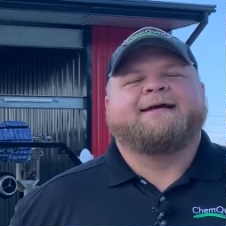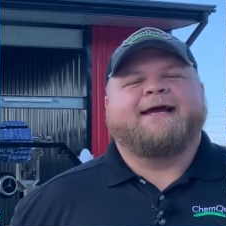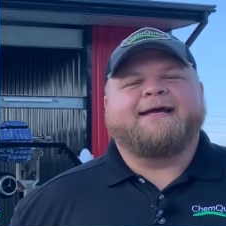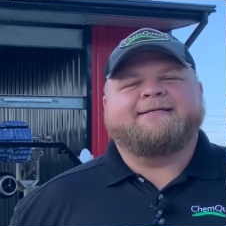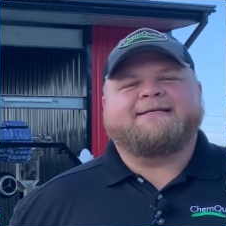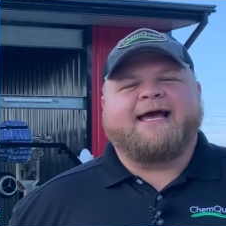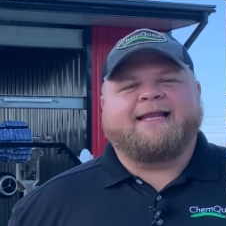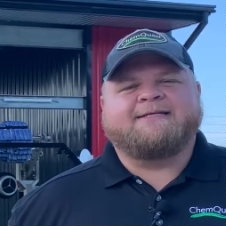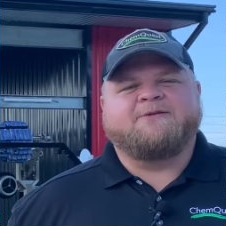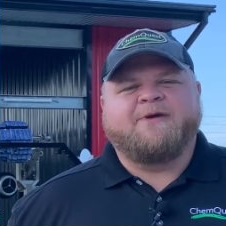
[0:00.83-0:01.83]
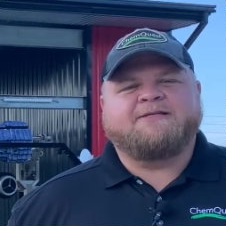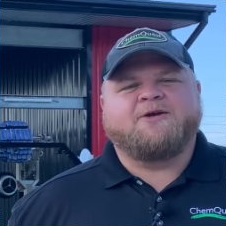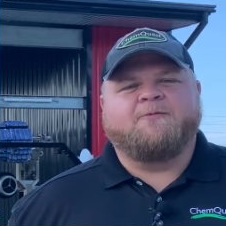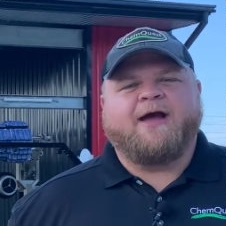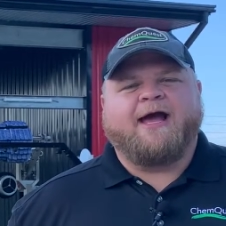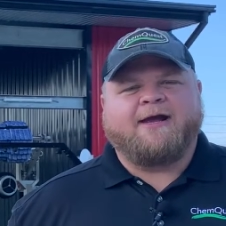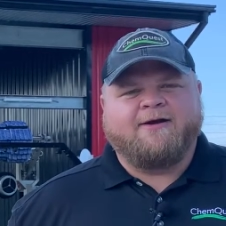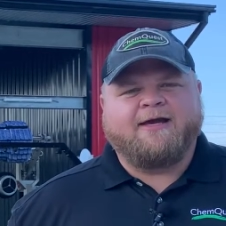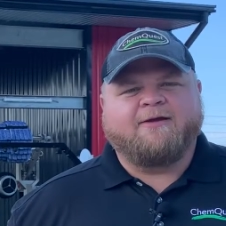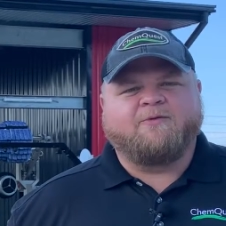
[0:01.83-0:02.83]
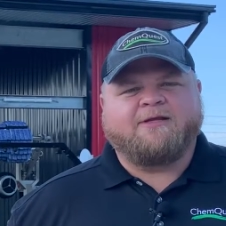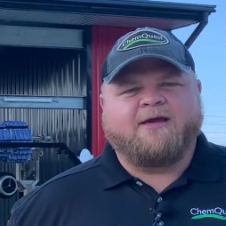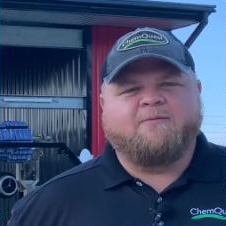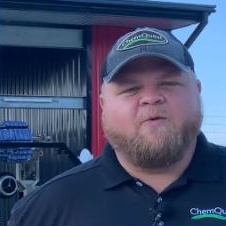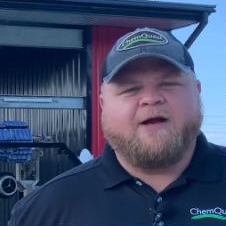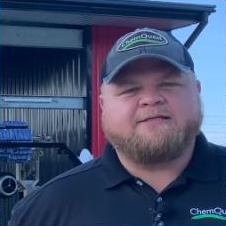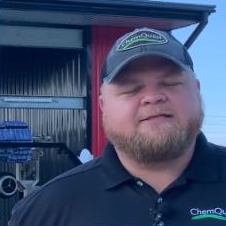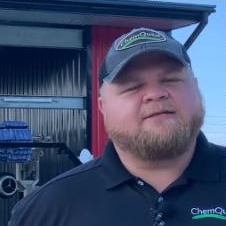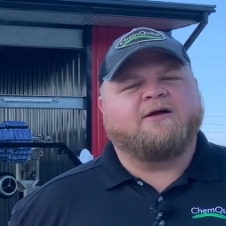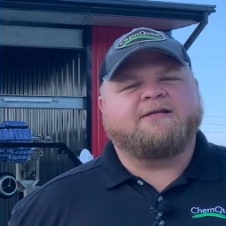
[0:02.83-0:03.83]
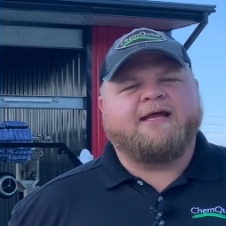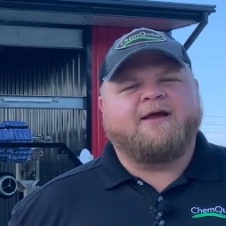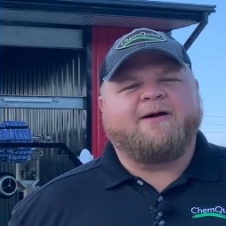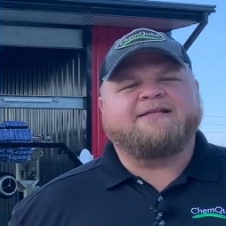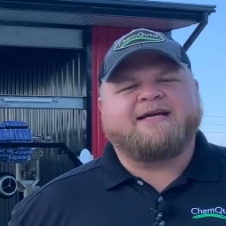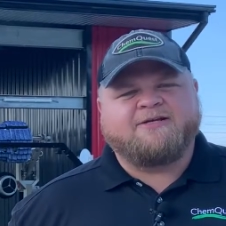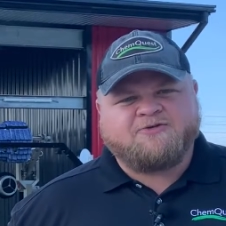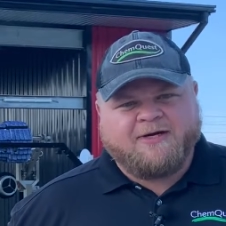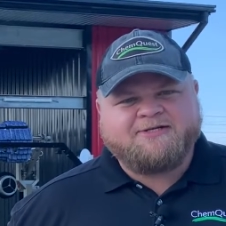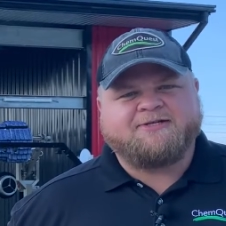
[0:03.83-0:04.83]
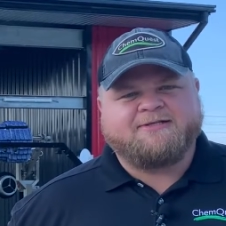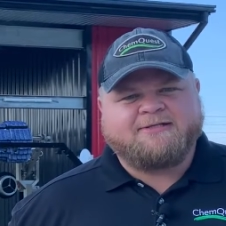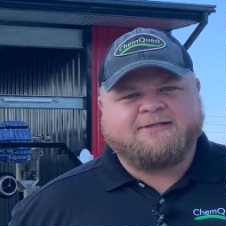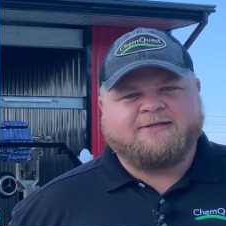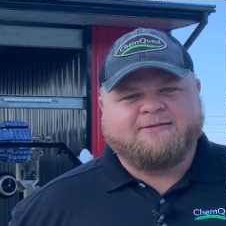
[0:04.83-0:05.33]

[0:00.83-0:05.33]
Hey, it's Alex, the Big Soap Guy, here again with ChemQuest to talk today about titrations.